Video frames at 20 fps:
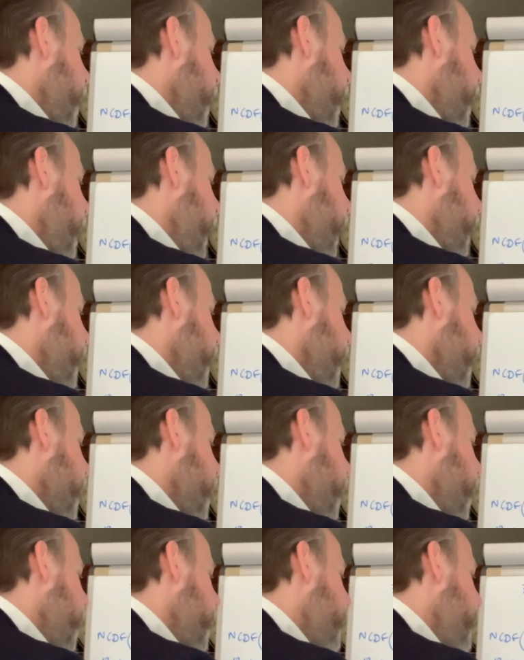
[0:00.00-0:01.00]
that the
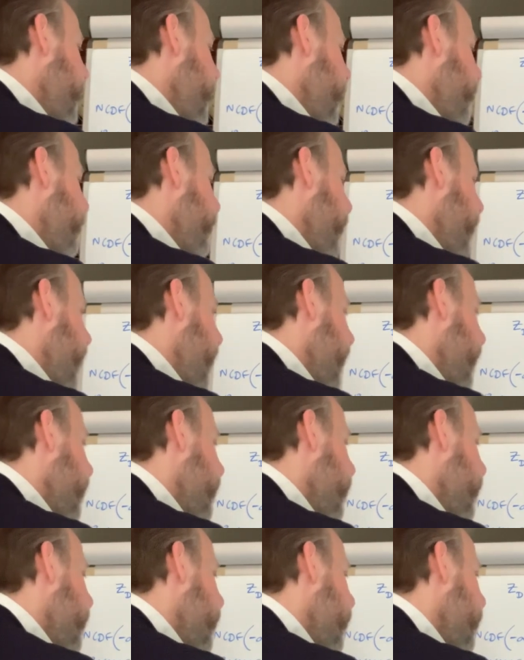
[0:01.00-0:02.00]
Kochia
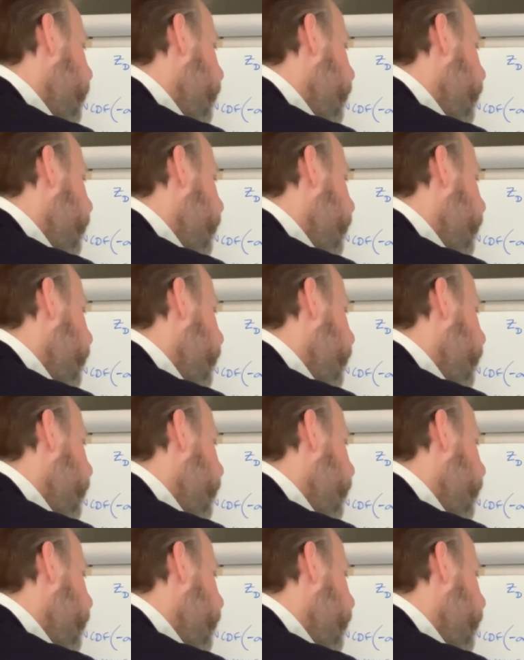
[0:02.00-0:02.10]
plants